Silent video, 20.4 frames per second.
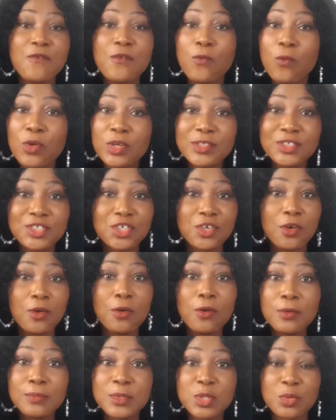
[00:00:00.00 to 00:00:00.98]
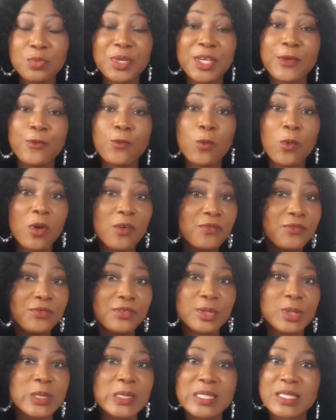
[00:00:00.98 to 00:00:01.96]
If you want your home to be a
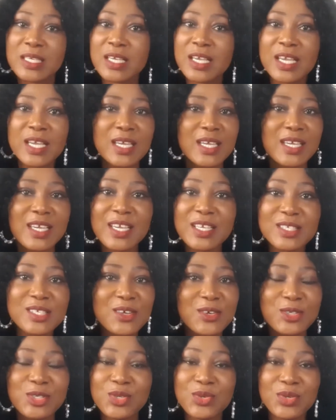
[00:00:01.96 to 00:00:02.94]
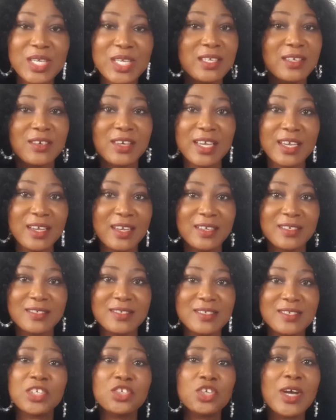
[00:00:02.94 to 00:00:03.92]
war front, it's also in your
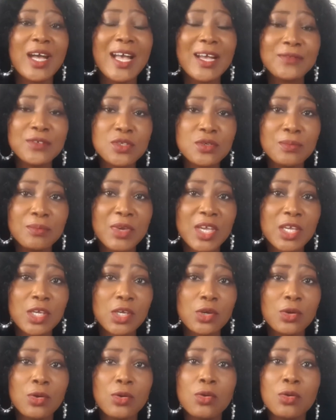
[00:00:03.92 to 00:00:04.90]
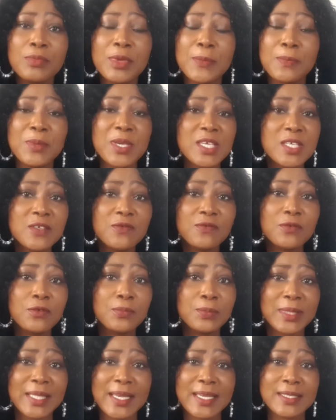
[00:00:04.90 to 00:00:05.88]
hands. You have to make your home a
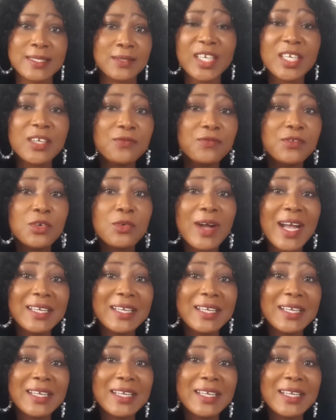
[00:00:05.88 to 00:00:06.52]
peaceful place.